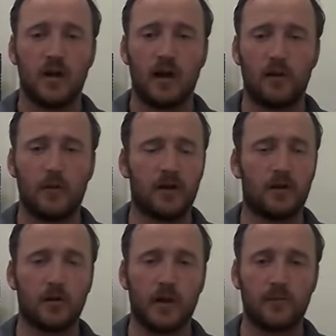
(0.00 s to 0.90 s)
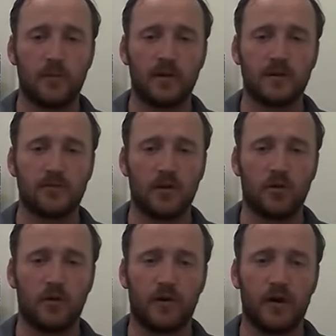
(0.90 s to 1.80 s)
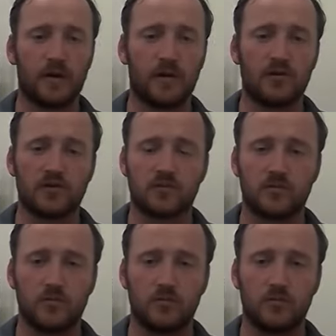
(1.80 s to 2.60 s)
uh, and I took every positive I could, and I just